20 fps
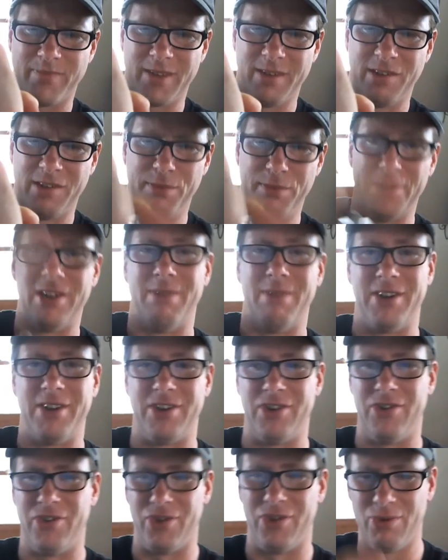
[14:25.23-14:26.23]
spill a bunch
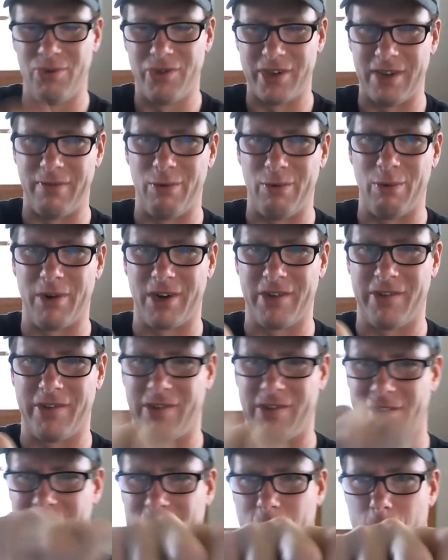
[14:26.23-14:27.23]
of juice everywhere because
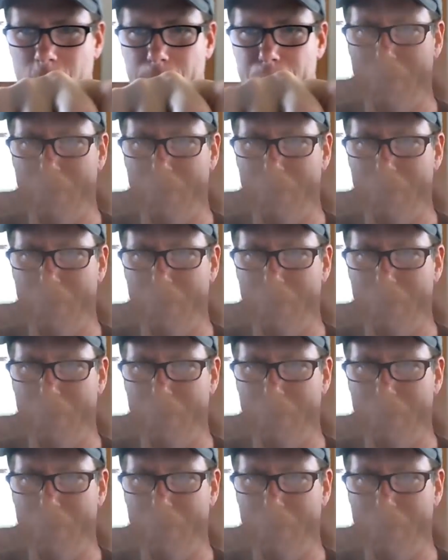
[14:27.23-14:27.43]
it's going to go